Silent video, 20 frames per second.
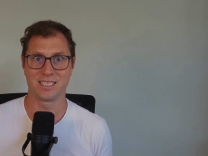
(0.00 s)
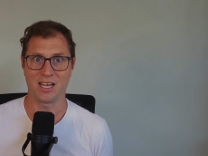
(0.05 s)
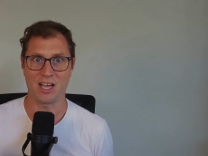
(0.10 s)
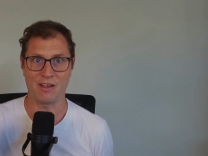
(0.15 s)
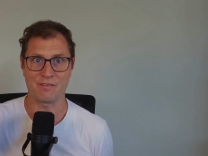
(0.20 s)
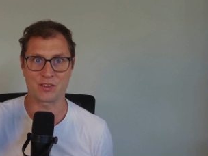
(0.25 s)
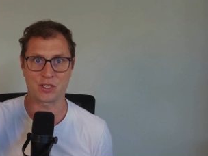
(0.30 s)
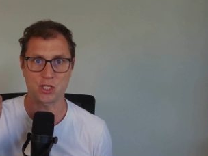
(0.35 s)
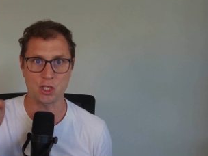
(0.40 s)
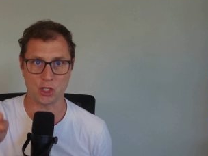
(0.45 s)

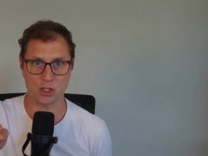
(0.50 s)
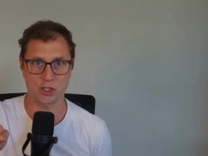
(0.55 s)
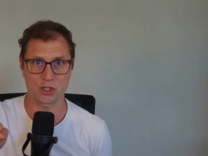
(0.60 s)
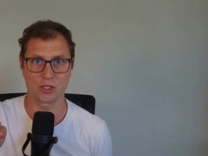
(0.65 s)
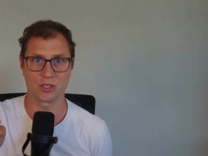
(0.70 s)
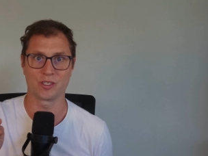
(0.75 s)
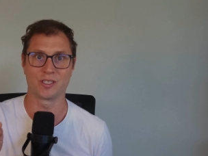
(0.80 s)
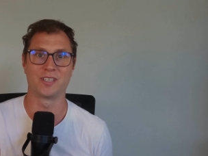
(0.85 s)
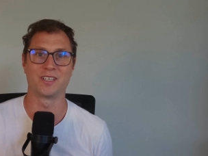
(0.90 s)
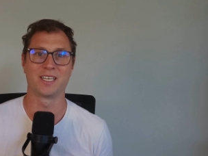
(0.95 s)
I've got
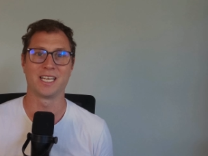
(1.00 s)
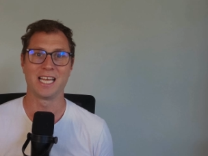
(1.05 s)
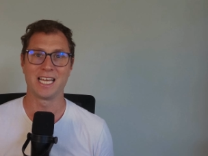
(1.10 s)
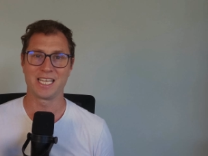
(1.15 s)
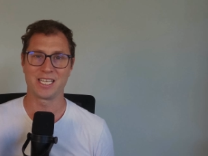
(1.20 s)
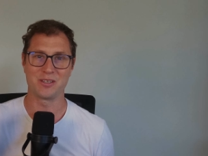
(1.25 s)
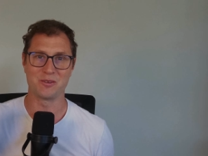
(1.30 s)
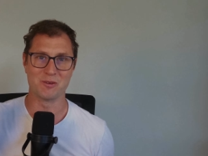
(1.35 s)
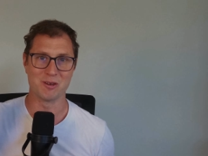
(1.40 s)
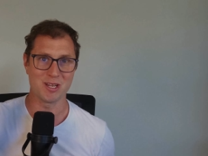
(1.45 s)
you,
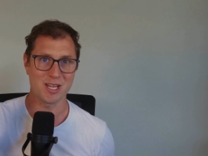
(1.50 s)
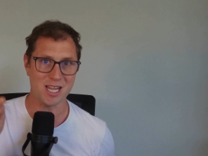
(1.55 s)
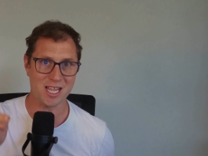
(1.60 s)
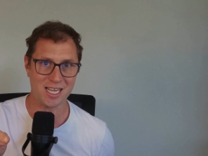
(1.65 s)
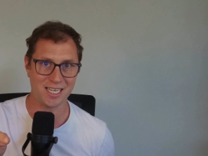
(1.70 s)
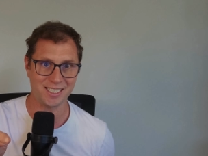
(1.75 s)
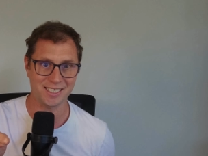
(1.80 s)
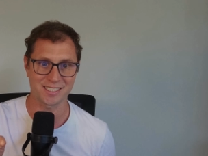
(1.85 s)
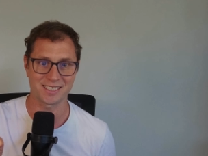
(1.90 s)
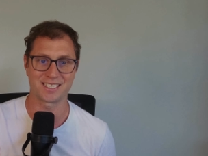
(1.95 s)
you
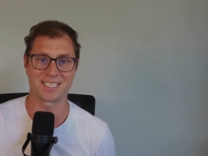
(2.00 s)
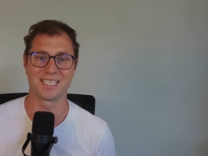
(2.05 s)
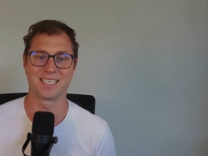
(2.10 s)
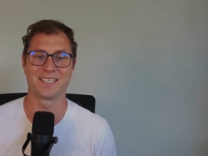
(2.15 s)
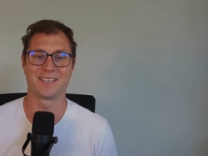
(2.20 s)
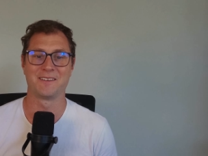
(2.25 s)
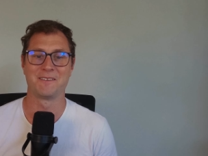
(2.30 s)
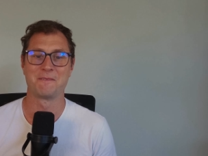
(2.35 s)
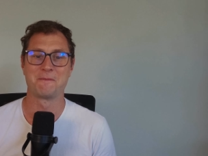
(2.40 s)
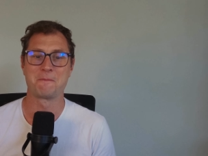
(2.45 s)
liars.
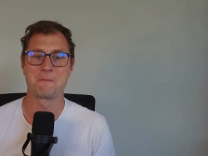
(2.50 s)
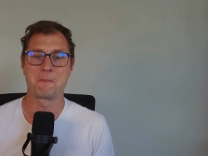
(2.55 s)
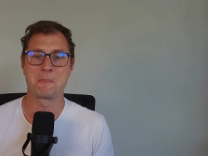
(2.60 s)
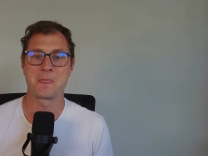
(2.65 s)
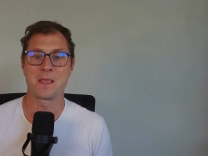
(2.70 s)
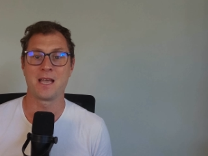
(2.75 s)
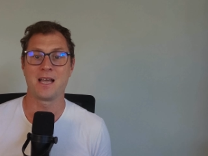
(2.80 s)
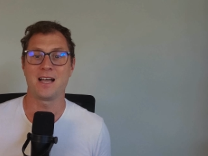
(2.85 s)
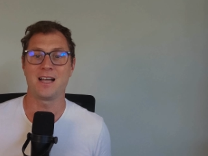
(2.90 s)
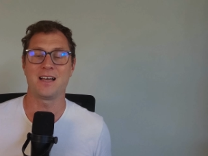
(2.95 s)

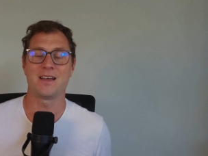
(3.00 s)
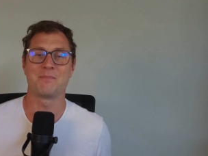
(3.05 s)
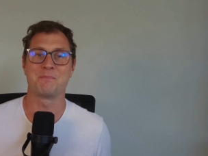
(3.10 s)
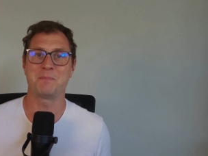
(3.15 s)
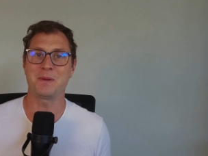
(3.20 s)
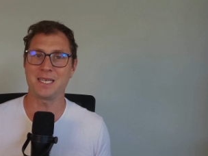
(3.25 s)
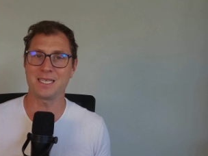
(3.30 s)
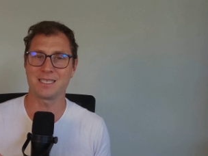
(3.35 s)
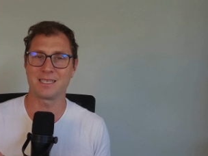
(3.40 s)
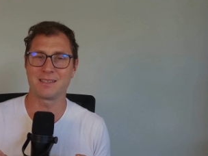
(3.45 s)

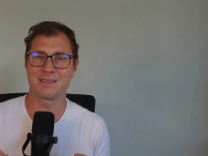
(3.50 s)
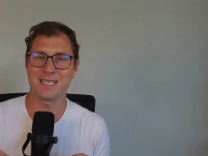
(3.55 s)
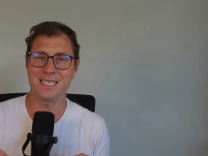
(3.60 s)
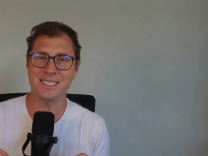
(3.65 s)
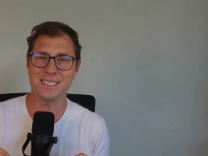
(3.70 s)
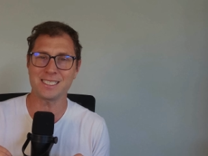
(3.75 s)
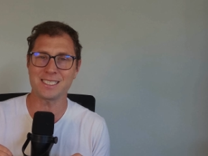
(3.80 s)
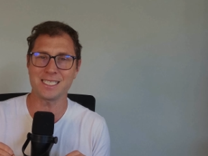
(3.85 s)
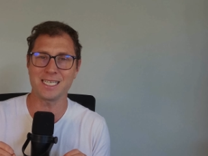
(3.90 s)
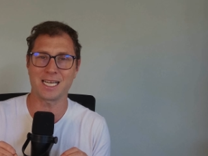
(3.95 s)
But
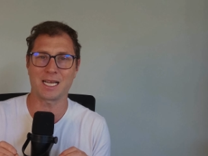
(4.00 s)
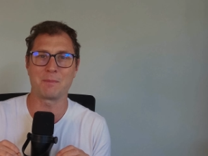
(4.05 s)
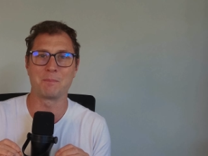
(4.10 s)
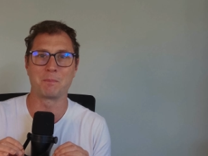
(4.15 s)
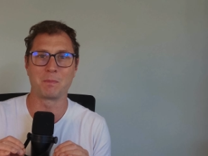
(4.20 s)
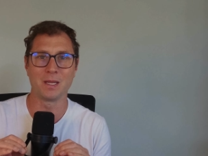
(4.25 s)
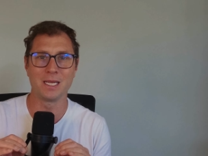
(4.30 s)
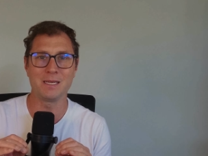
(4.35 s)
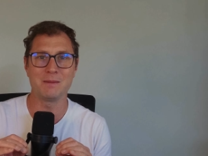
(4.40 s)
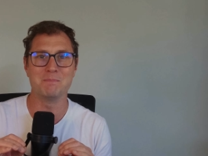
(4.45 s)
that's actually a
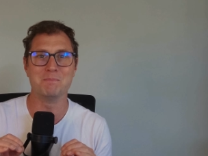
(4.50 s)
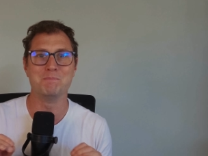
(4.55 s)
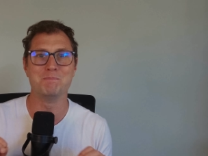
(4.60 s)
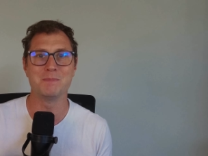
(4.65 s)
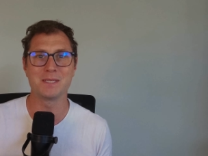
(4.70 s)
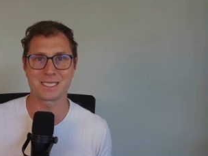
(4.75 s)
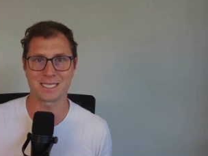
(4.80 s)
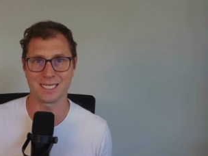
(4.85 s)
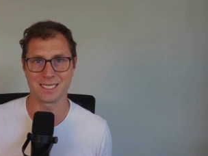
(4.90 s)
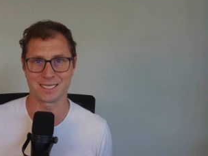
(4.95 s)
complete
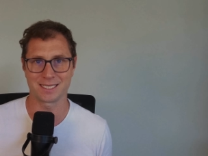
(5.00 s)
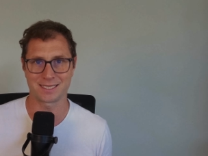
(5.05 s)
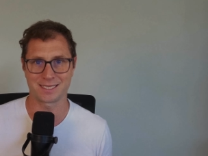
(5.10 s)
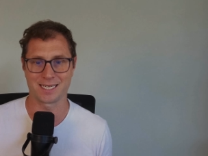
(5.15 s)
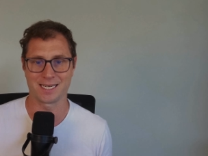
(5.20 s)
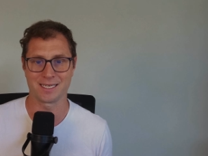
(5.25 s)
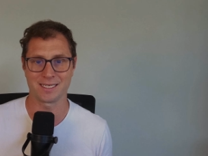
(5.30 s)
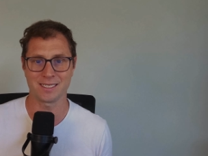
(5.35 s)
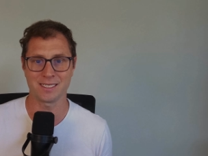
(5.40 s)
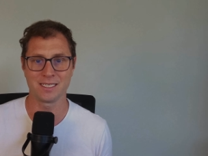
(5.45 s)

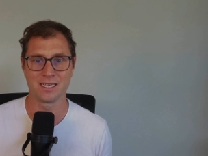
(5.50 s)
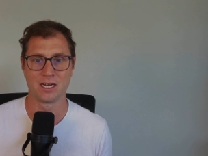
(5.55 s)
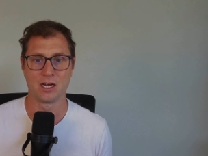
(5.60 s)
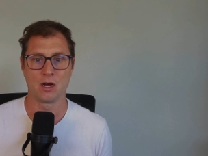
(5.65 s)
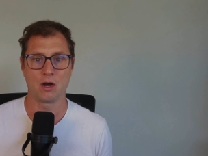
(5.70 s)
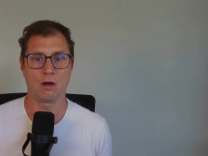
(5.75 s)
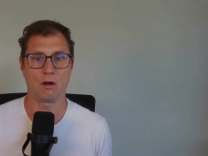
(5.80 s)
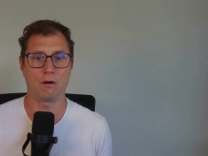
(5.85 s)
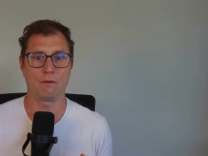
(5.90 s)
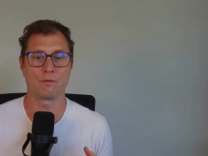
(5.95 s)
misunderstanding
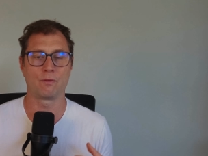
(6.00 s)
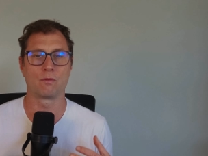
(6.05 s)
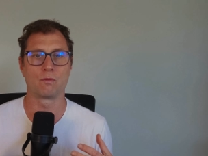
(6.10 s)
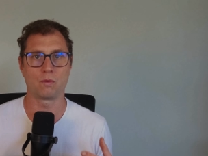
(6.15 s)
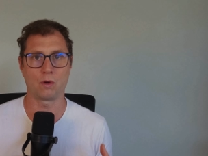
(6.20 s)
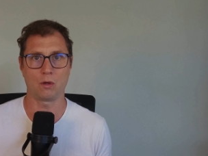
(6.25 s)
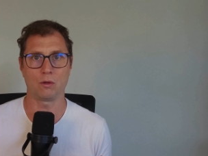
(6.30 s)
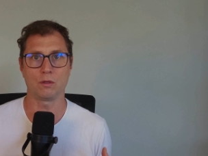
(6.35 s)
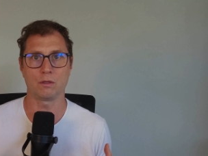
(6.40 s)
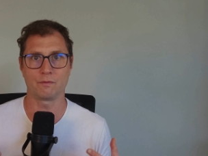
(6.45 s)
of the
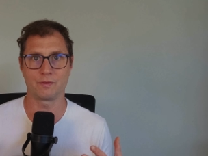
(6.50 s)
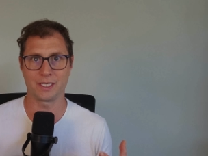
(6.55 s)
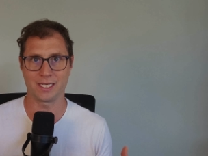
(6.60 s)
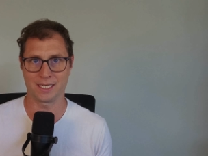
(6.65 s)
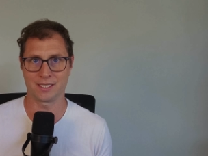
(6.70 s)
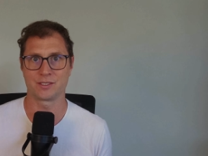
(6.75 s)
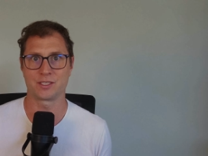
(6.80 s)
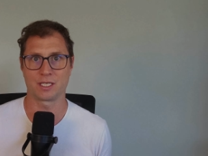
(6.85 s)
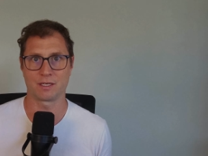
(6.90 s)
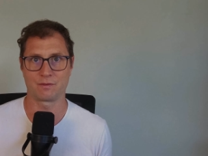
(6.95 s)
role of the
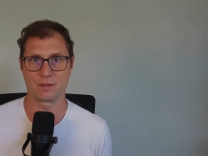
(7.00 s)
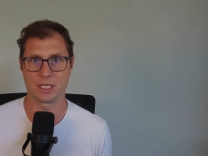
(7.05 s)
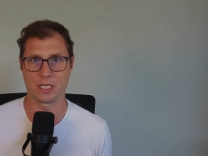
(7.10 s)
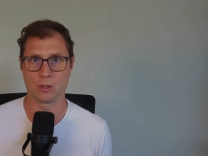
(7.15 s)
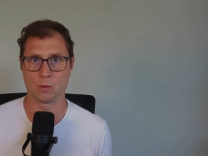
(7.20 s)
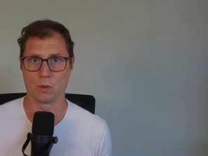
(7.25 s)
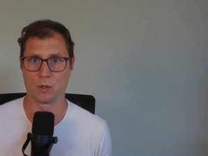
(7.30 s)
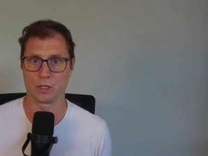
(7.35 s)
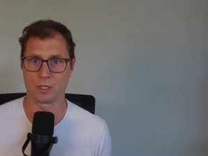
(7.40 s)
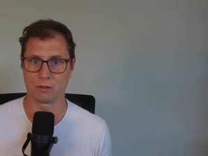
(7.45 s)
unsafe
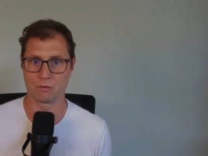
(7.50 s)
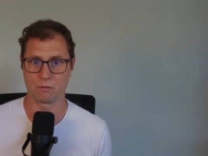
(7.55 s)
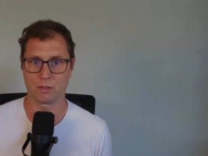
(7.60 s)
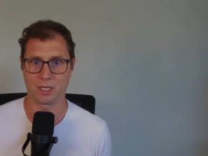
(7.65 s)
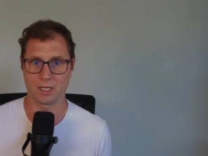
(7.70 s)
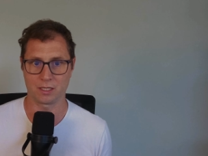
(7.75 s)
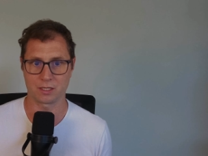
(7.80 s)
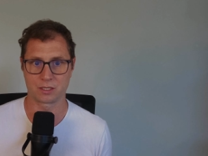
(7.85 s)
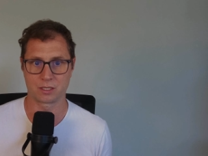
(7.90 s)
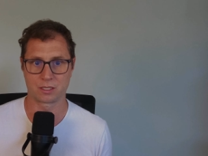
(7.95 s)
keyword in
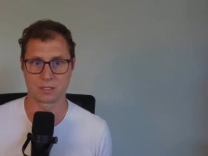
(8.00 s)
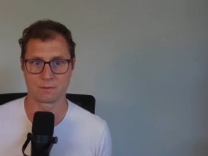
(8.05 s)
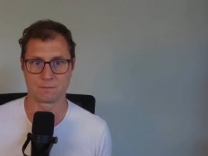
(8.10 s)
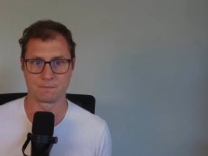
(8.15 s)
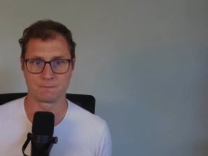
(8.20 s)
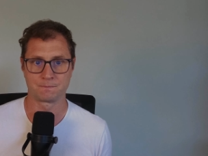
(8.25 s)
Rust.